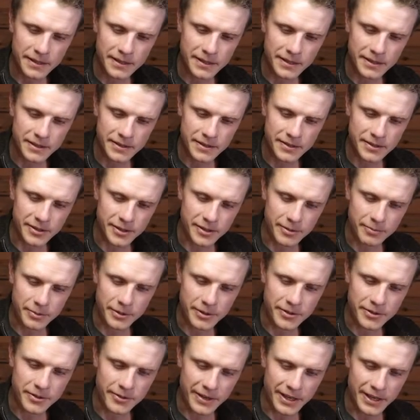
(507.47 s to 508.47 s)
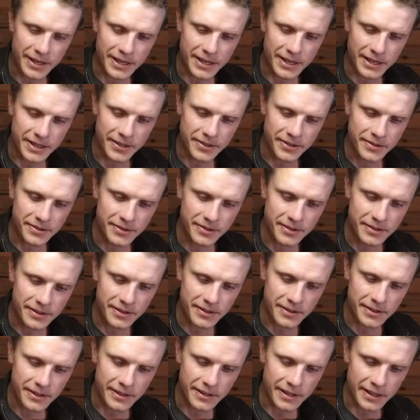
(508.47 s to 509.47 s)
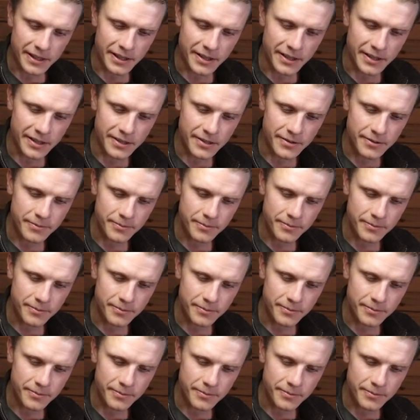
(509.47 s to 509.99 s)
So I'm going to put the red down there.